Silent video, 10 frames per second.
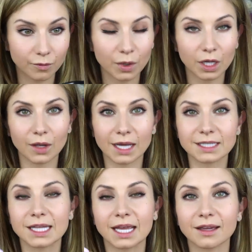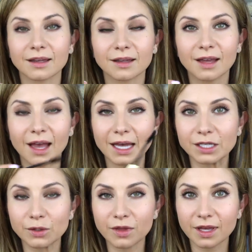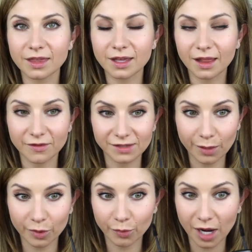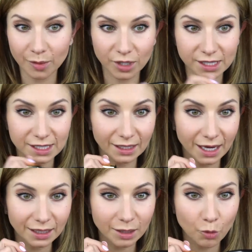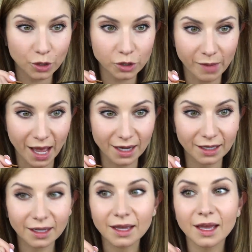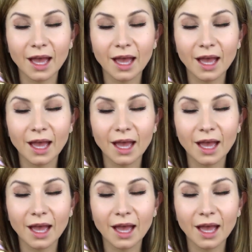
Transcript: What do you guys think? I do think the left side with primer is slightly more dramatic.